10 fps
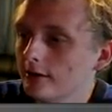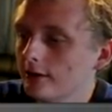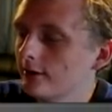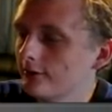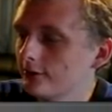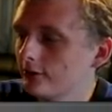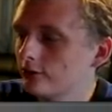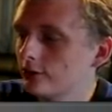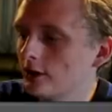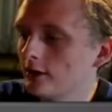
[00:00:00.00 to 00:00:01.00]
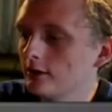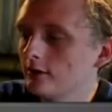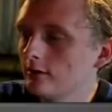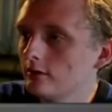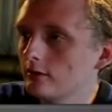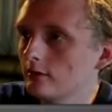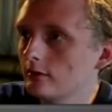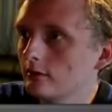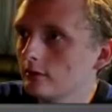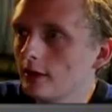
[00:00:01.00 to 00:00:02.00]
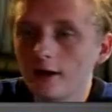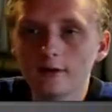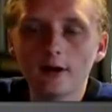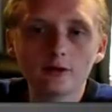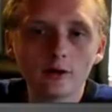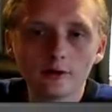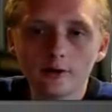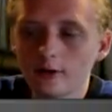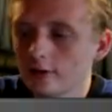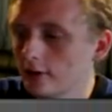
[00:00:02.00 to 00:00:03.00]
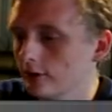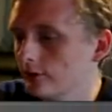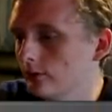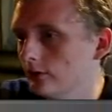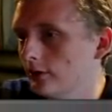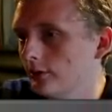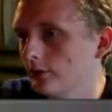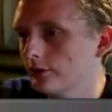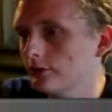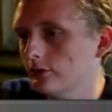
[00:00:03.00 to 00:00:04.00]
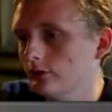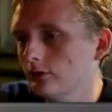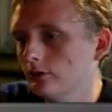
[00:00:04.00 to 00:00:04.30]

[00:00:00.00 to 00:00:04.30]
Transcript: It gives us a chain. Yeah, our last card's Caretaker. Cool, that works.